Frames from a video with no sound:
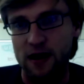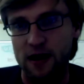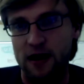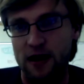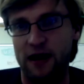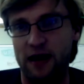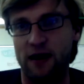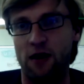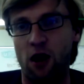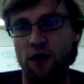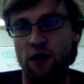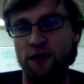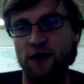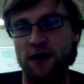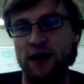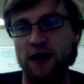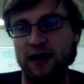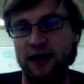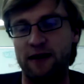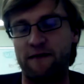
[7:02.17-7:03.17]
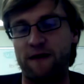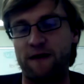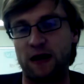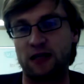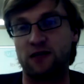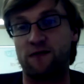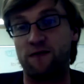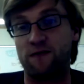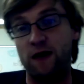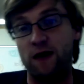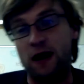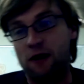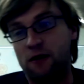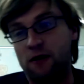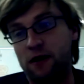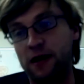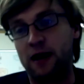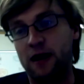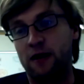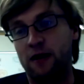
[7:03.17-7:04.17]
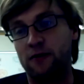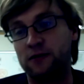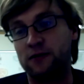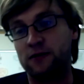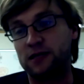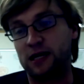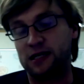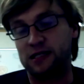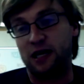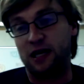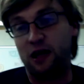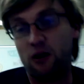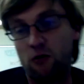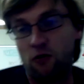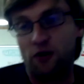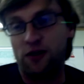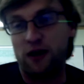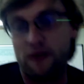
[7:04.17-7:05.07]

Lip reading: And the net effect of their accounts has to equal